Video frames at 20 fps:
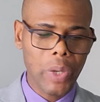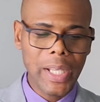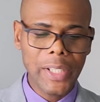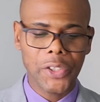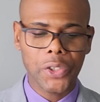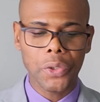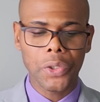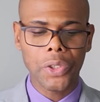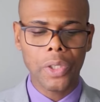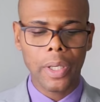We
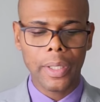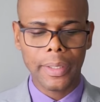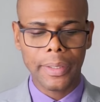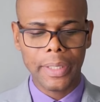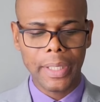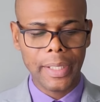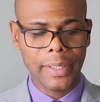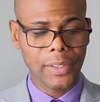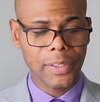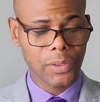do not
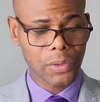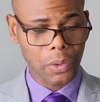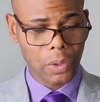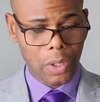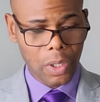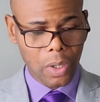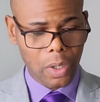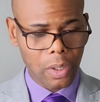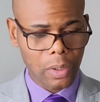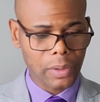need to
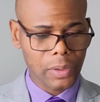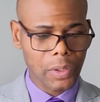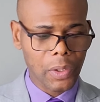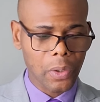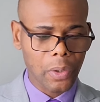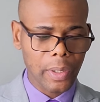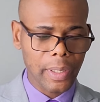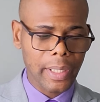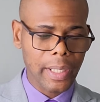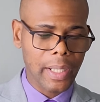cut
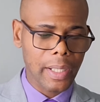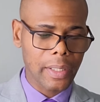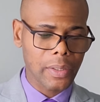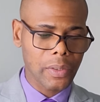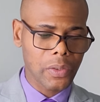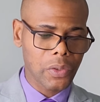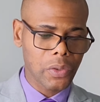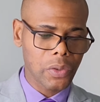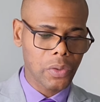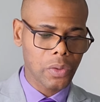
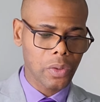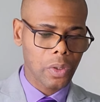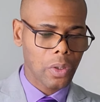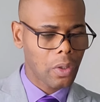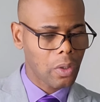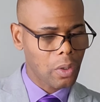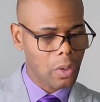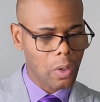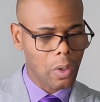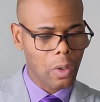corners
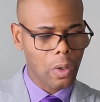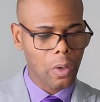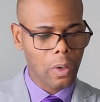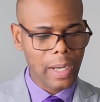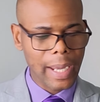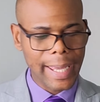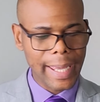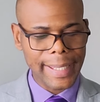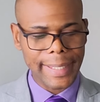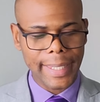
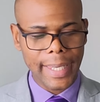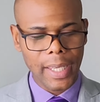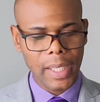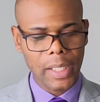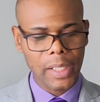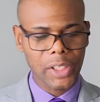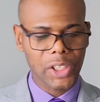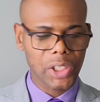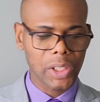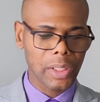or
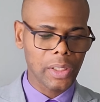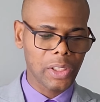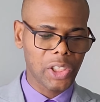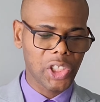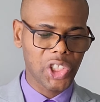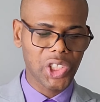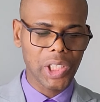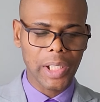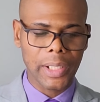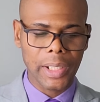engage in
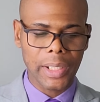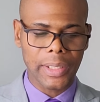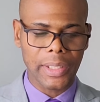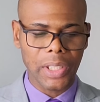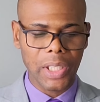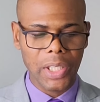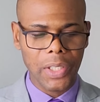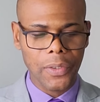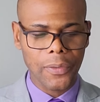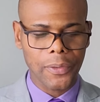shady
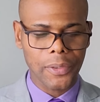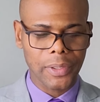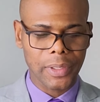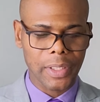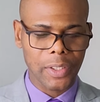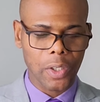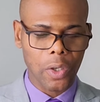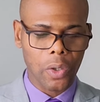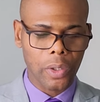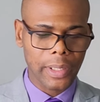deals
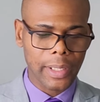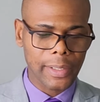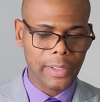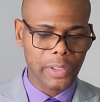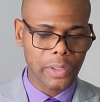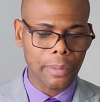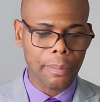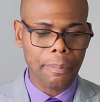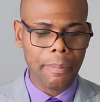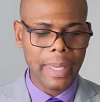in order
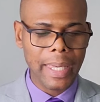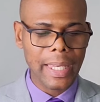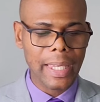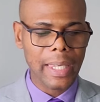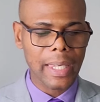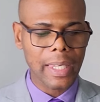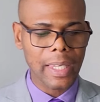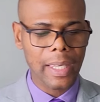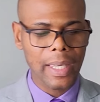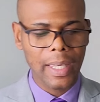to
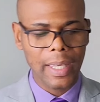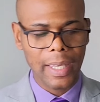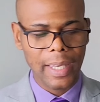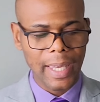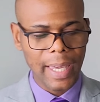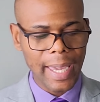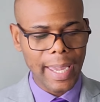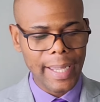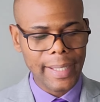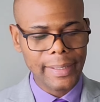make
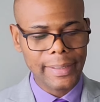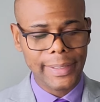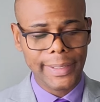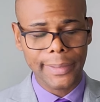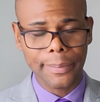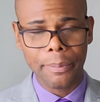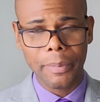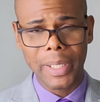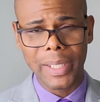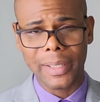
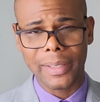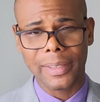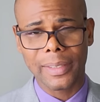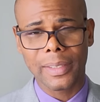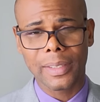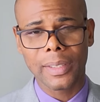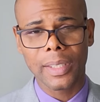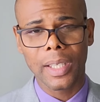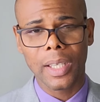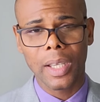ends
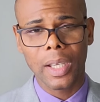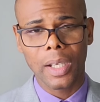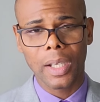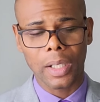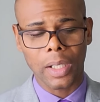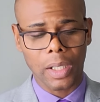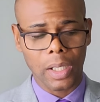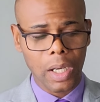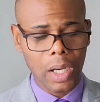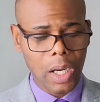meet.
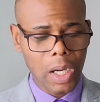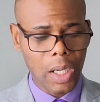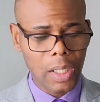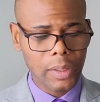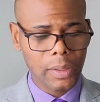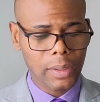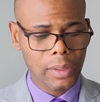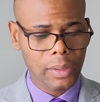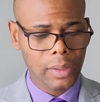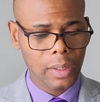
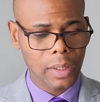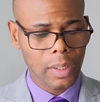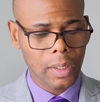God